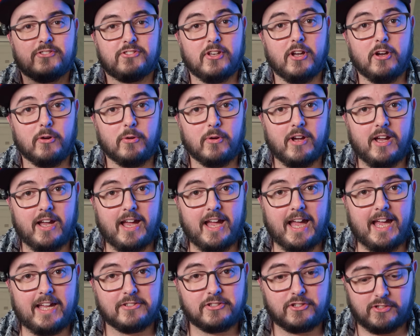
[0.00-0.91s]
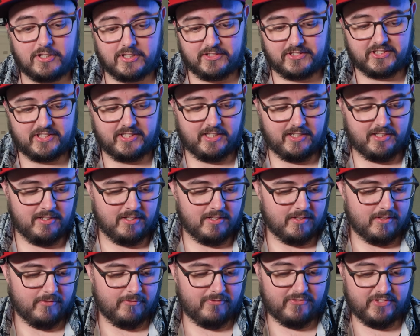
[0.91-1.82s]
So as you can see,
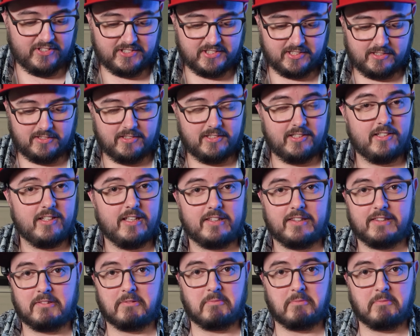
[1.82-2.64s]
physically,